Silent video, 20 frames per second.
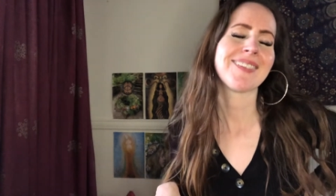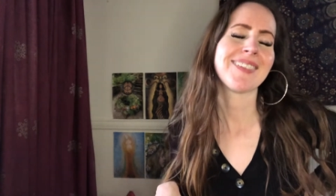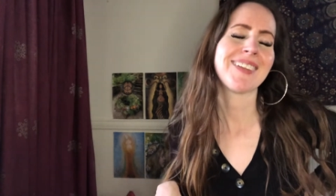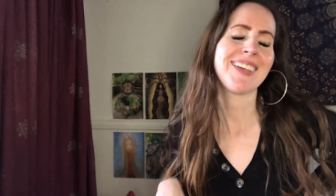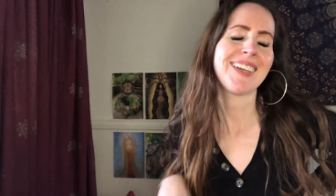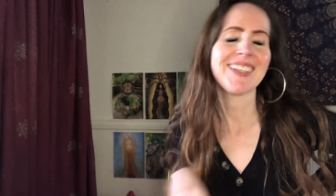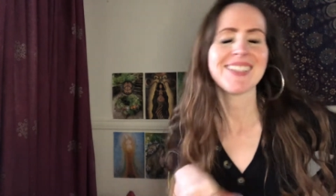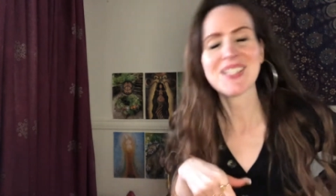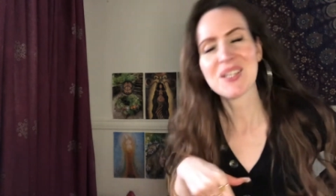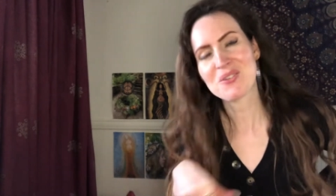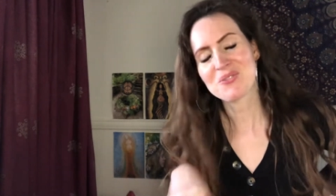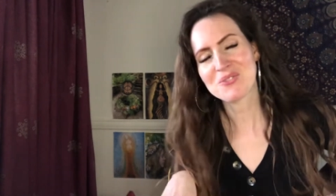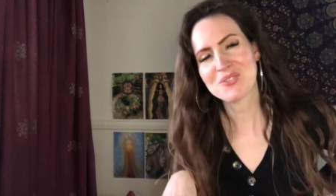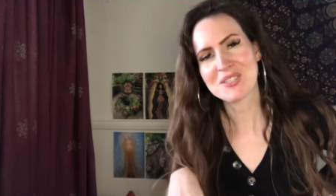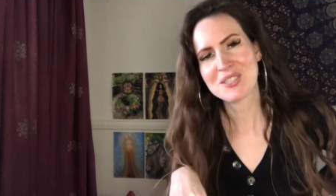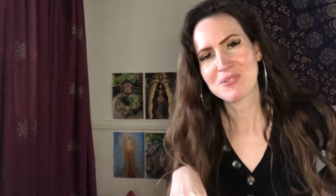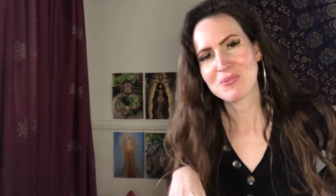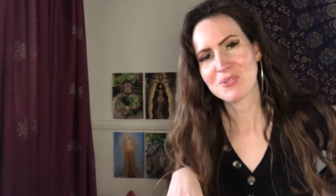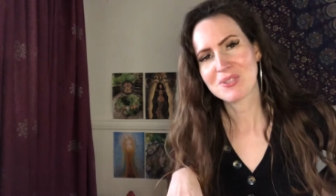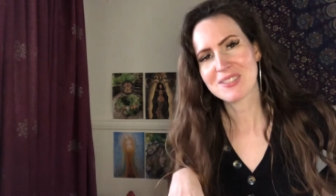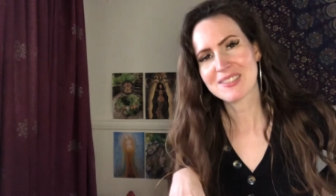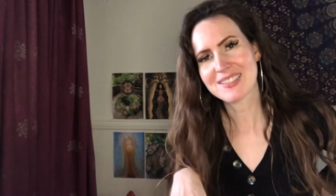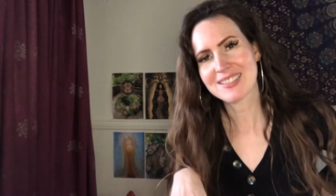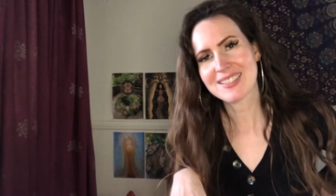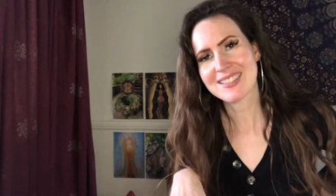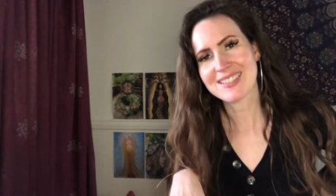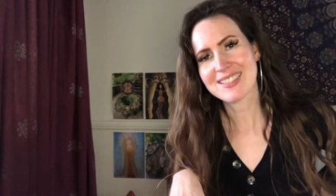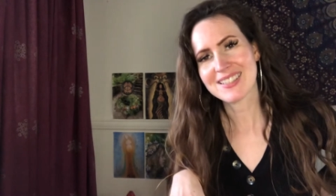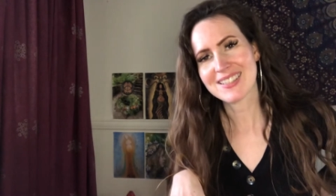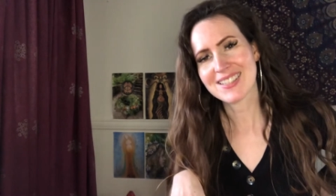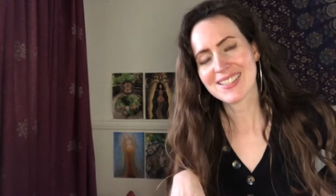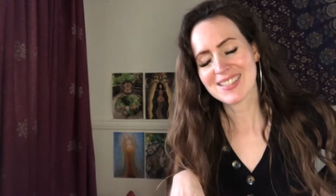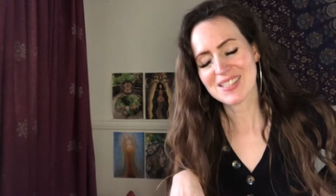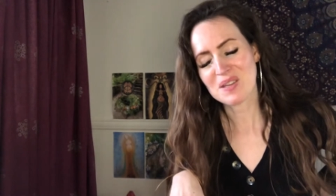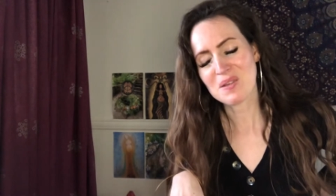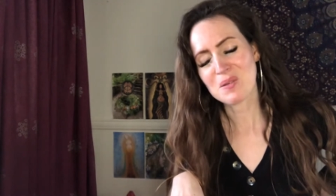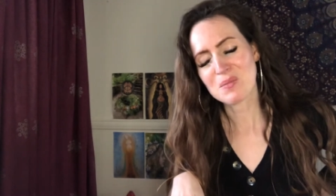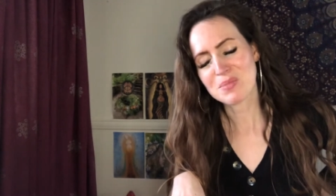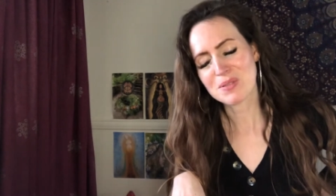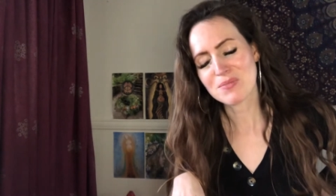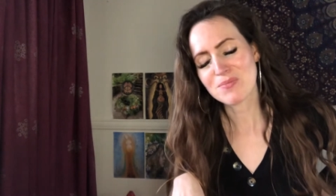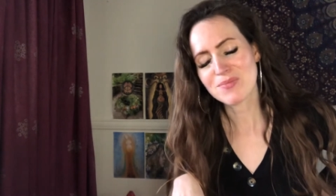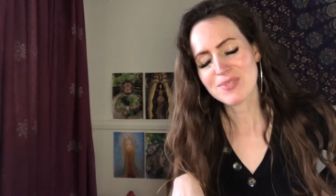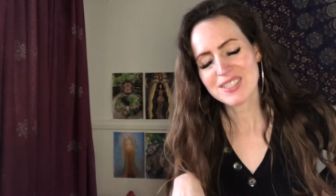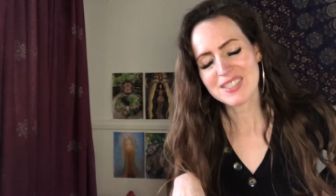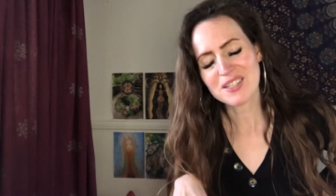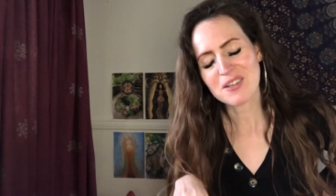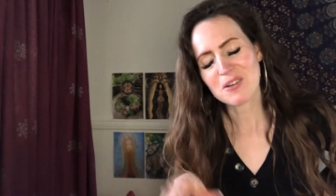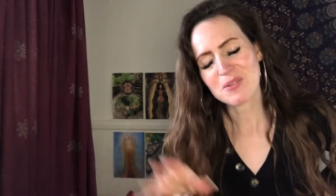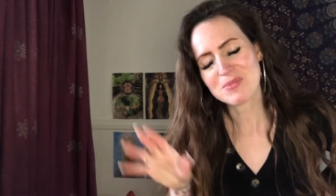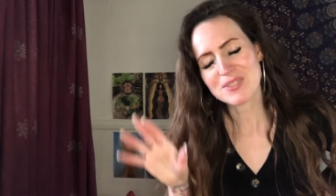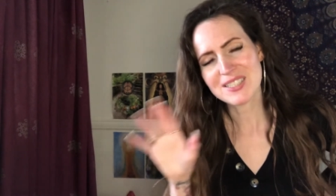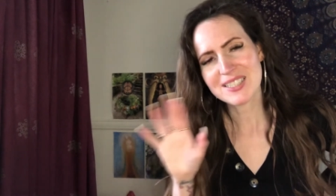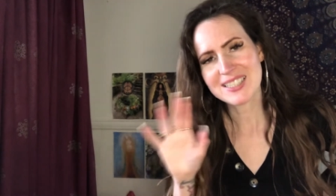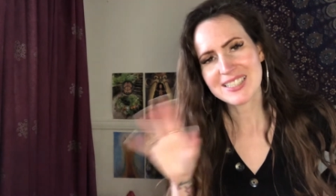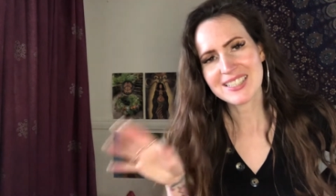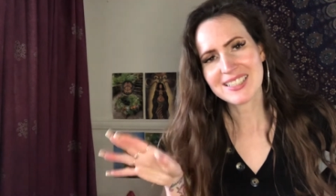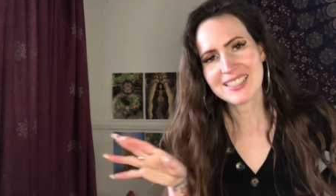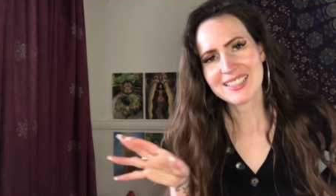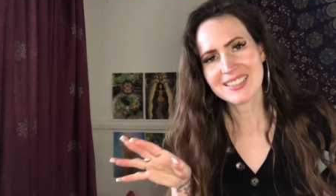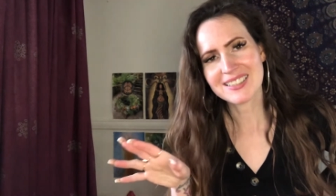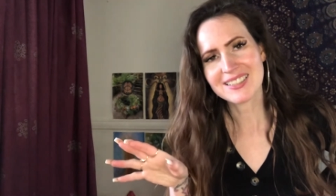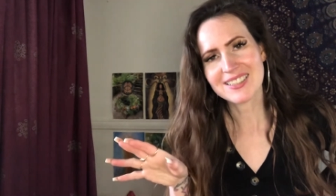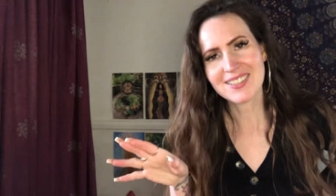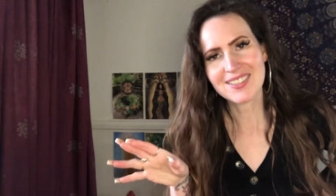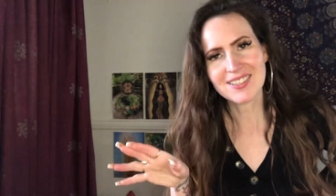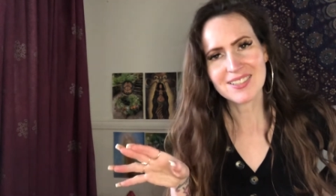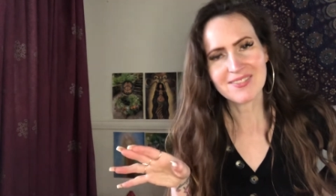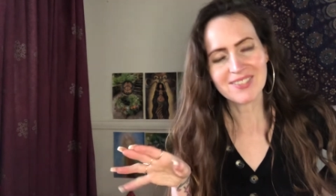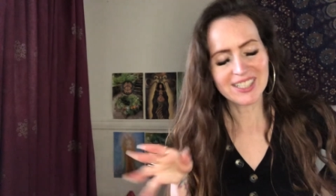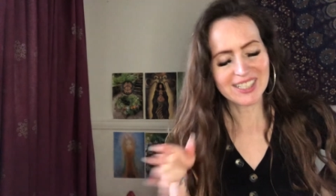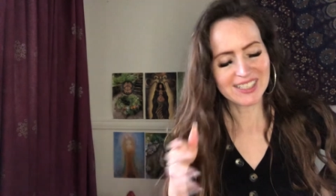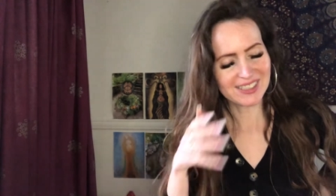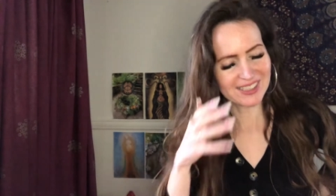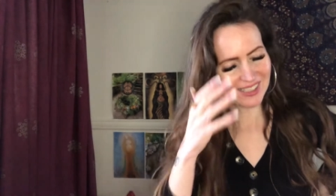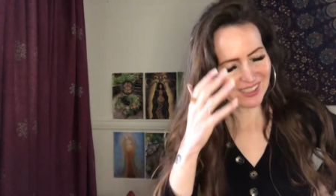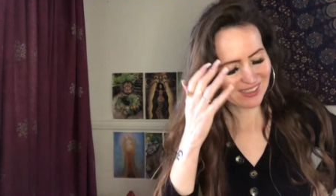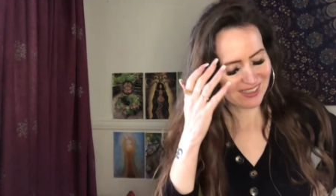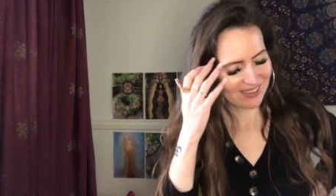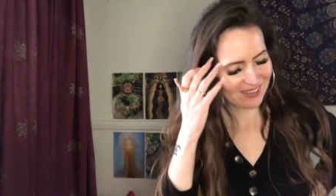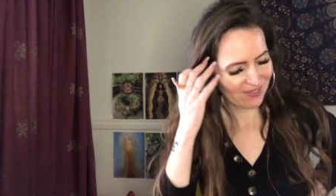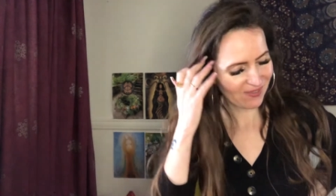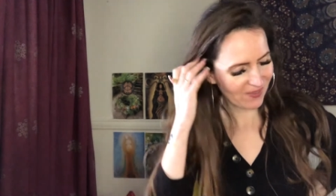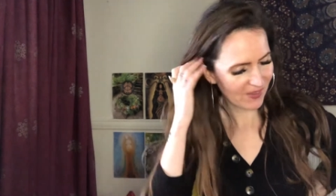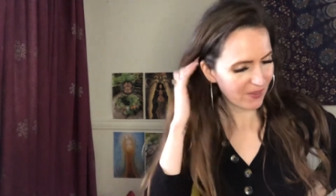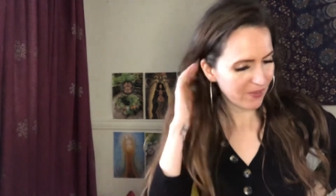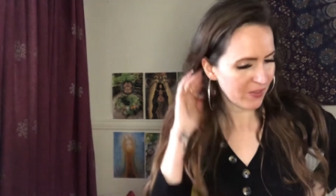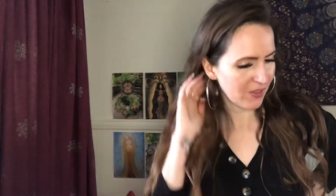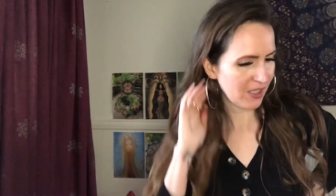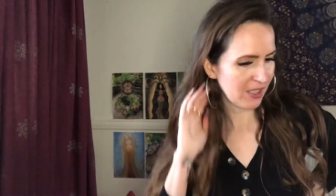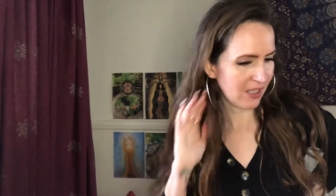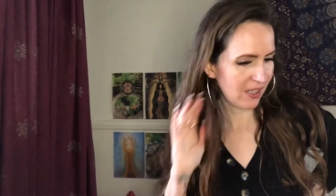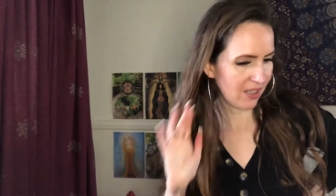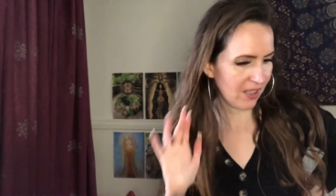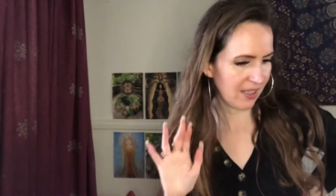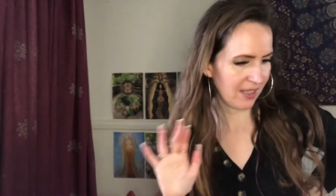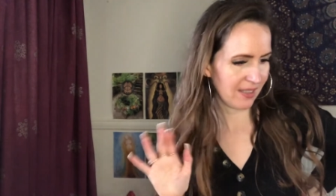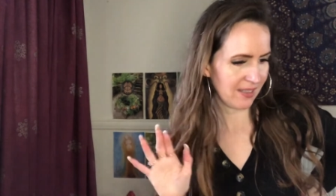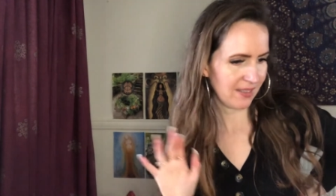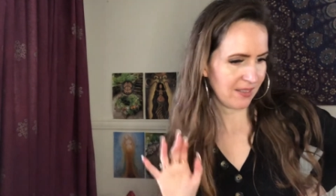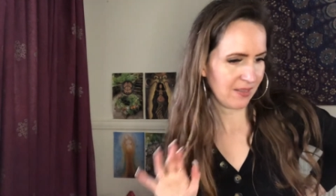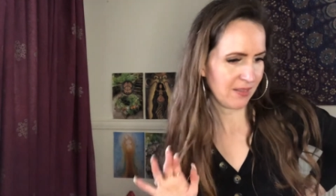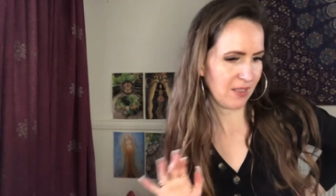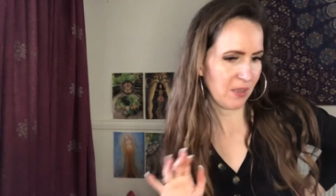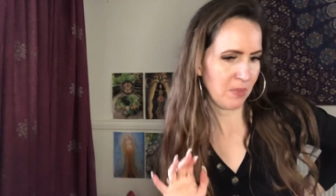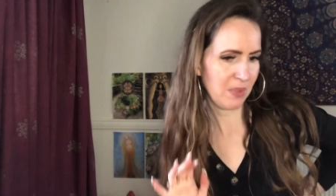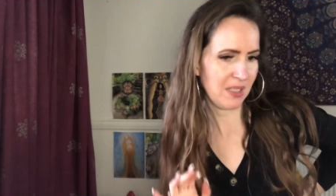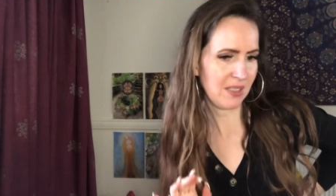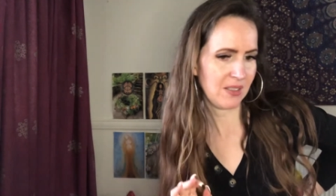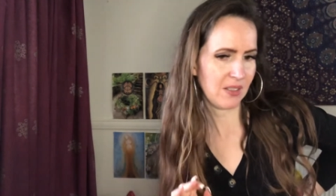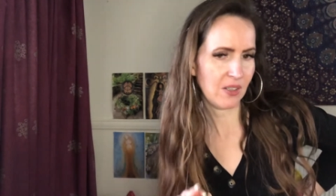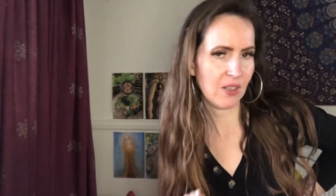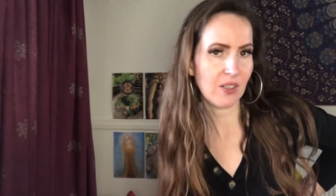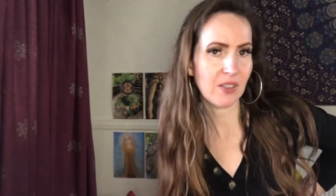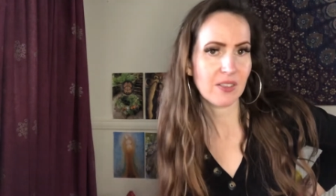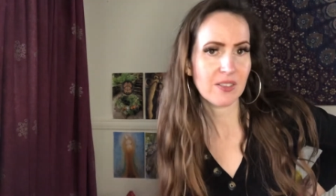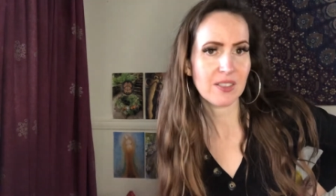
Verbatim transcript: I don't really want to disturb him, so I'm just going to do the reading with the light a bit dark.